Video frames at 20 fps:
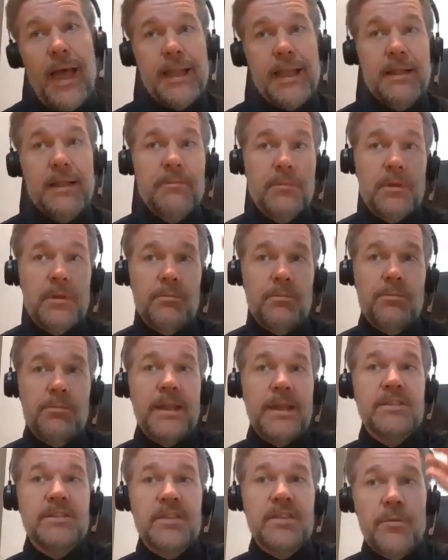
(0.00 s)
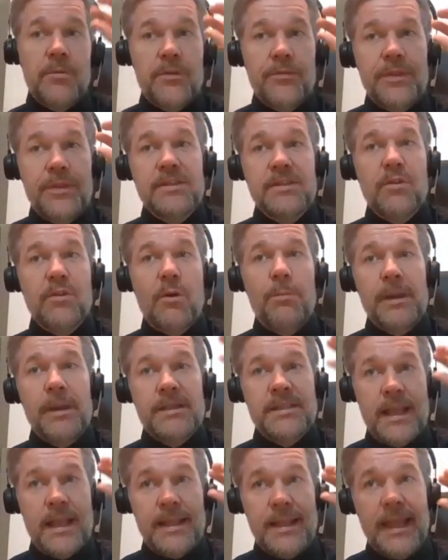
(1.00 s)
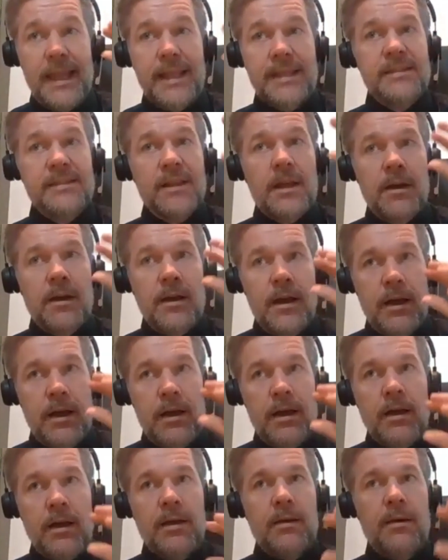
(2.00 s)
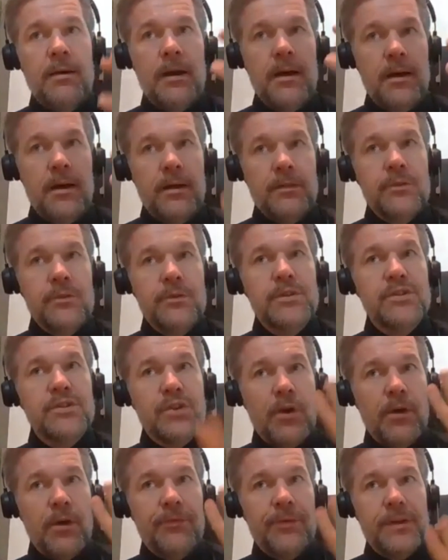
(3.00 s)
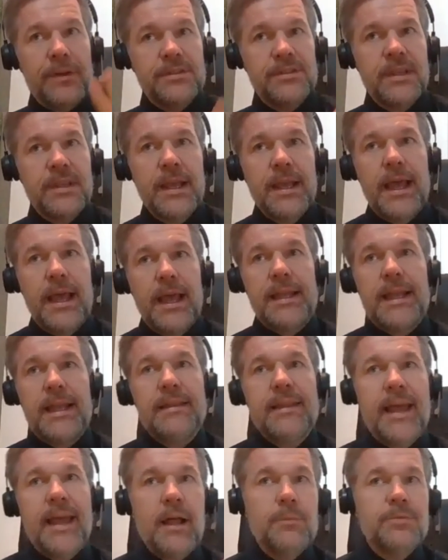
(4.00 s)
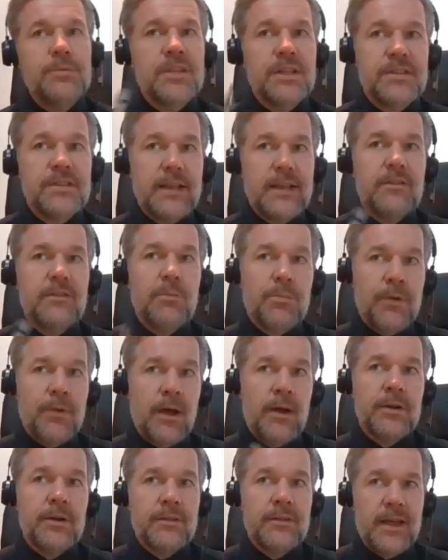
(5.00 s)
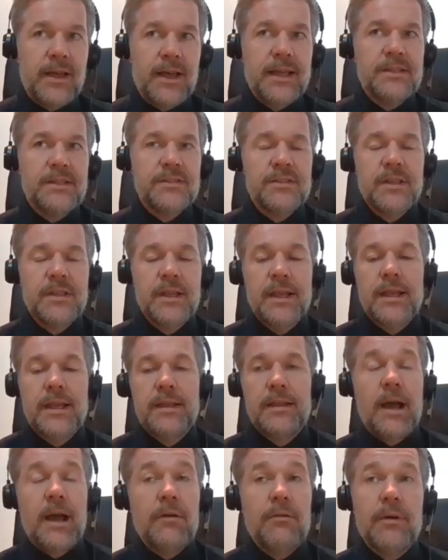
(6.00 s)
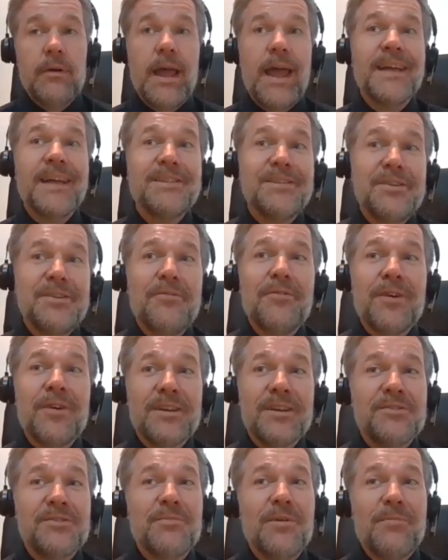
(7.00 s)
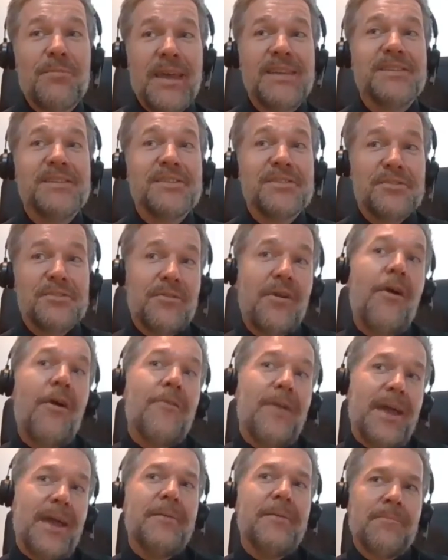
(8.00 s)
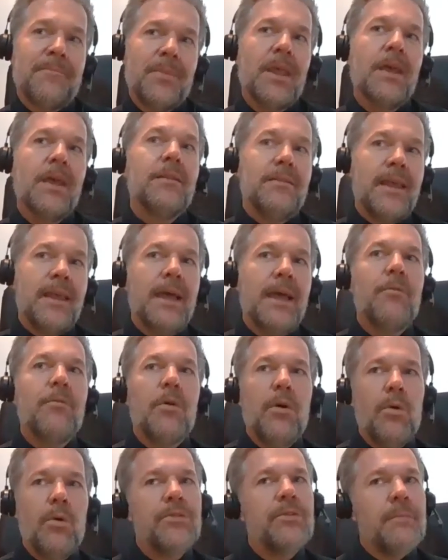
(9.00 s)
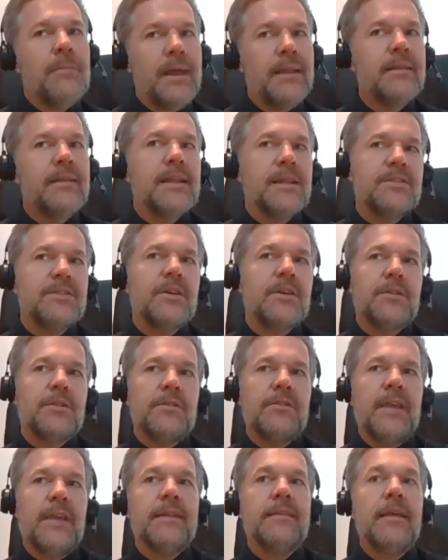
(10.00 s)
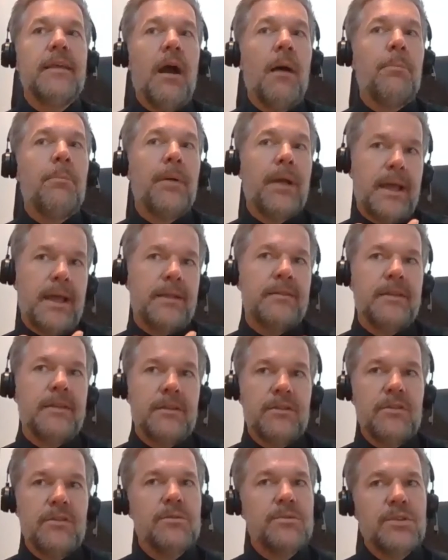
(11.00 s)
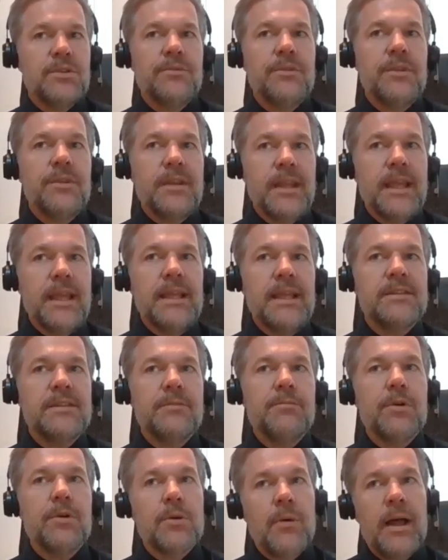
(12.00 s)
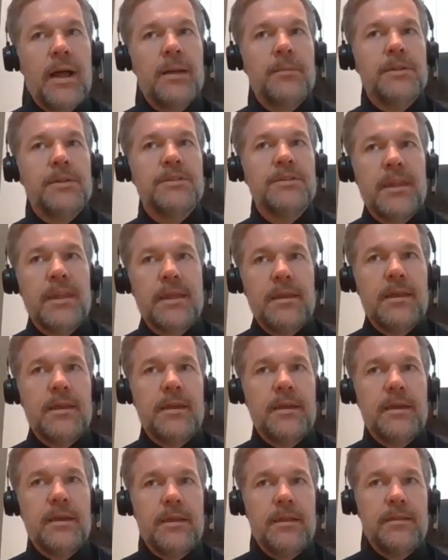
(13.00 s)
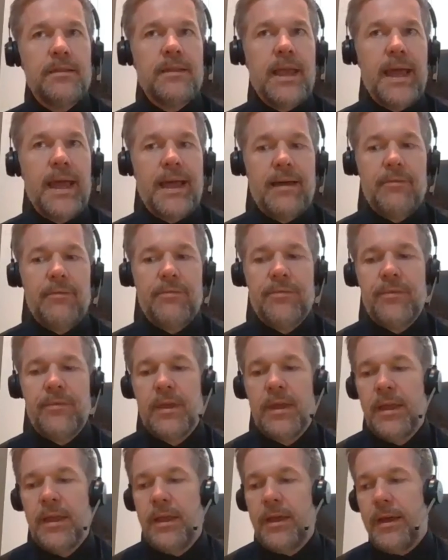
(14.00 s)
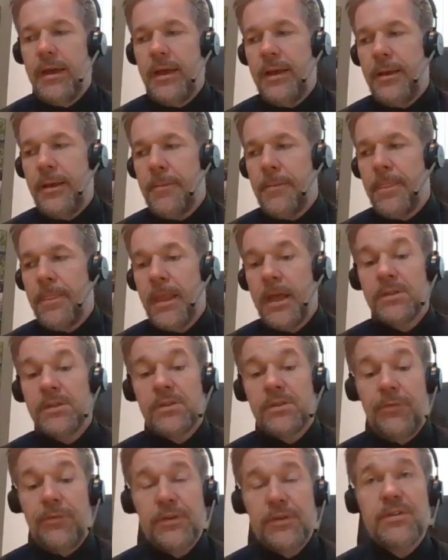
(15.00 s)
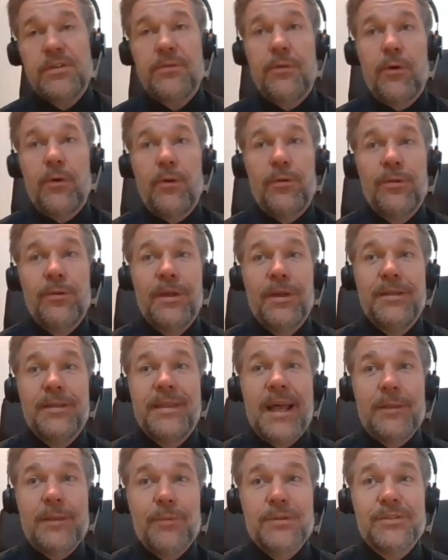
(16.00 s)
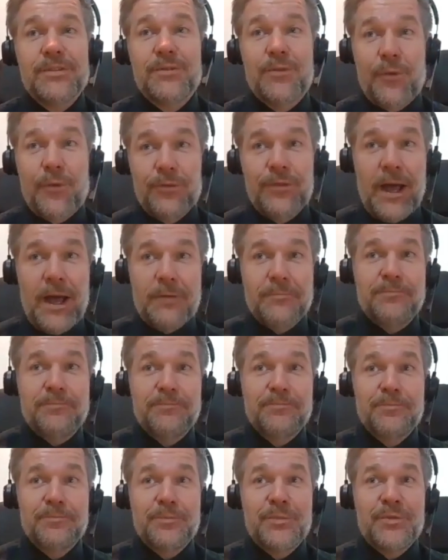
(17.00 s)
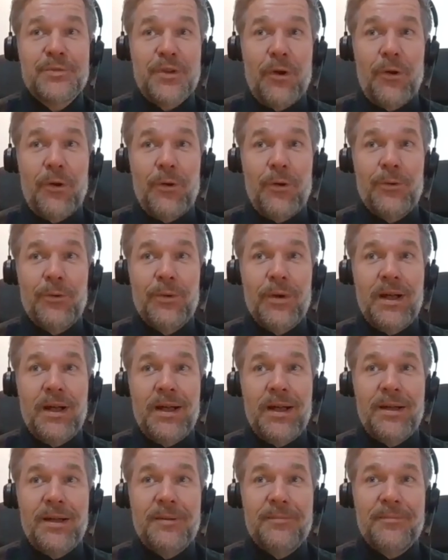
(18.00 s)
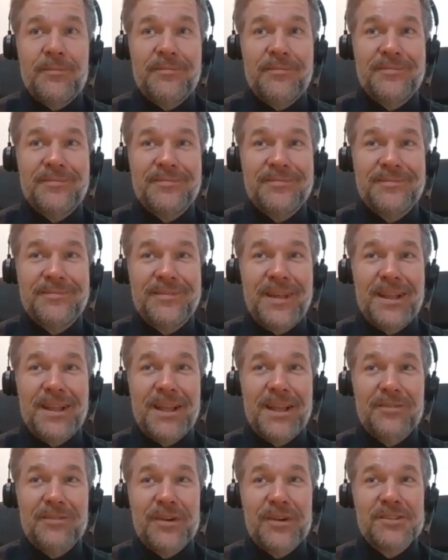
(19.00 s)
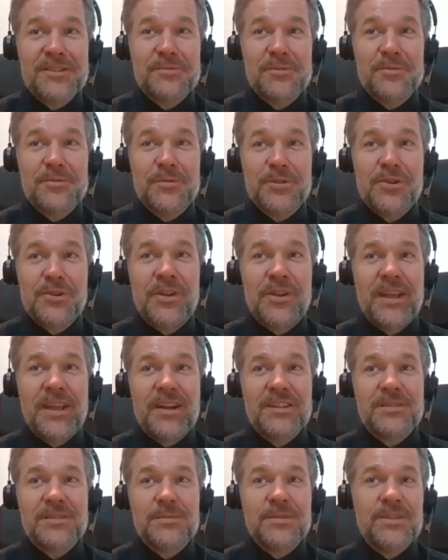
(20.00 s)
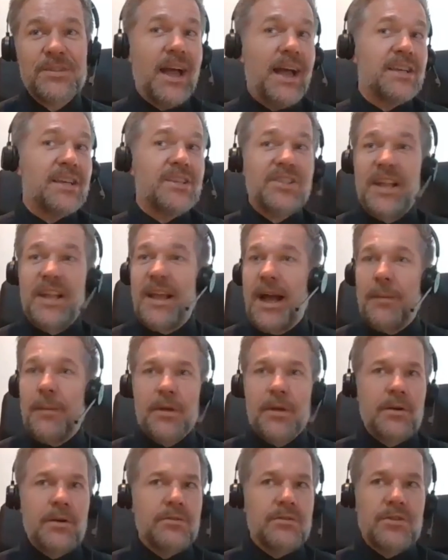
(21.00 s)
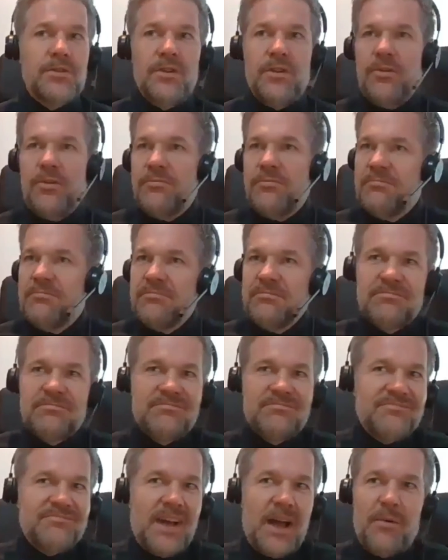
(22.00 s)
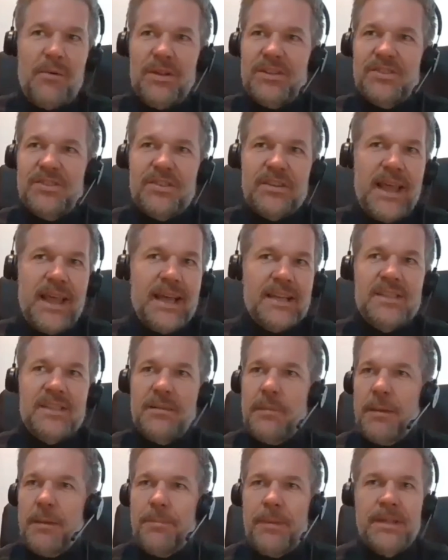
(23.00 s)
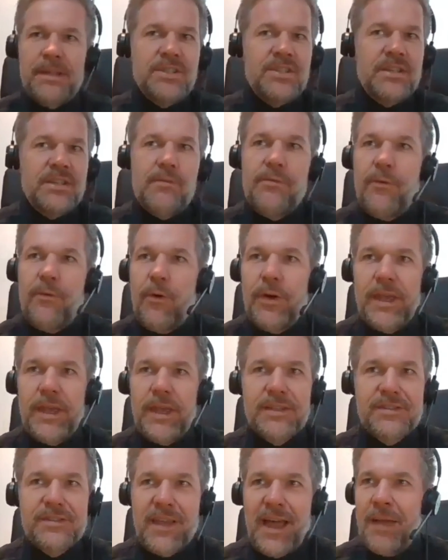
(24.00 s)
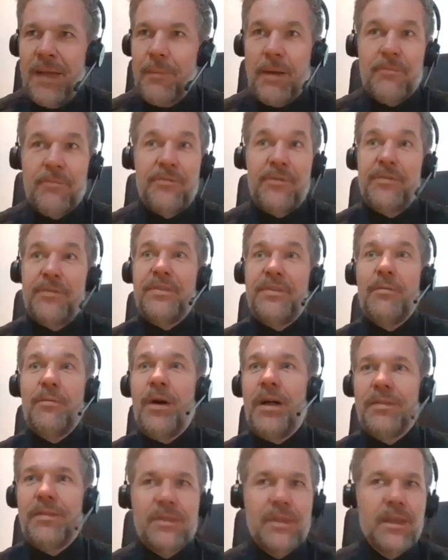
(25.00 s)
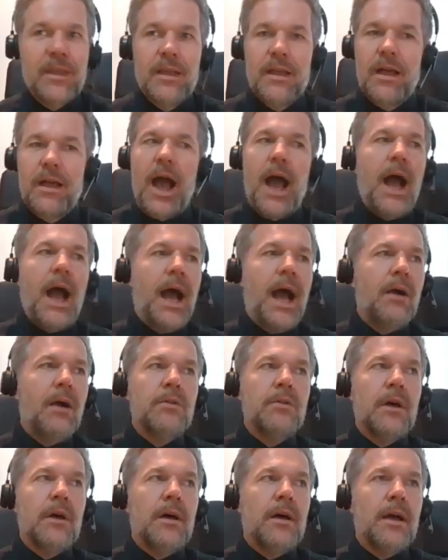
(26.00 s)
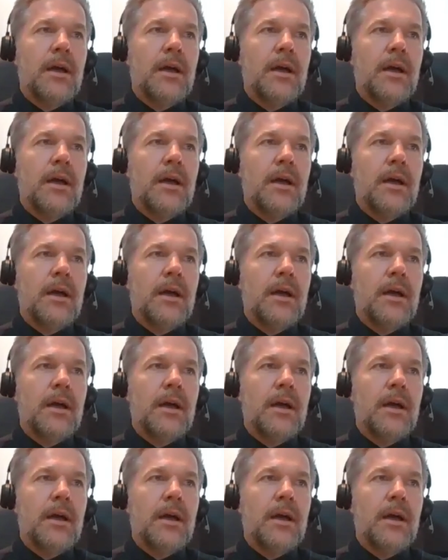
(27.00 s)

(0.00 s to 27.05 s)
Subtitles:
And it brings some of these topics and needs to the surface. And that helps us then to prioritize. Now, as your customer base is growing, they will automatically start to take the upper hand in terms of the needs and requirements they have. So first of all, that was drawdown. So a lot of customers were joining us and say, actually, I want to start exiting my pension in 4 years' time. I'm 51. How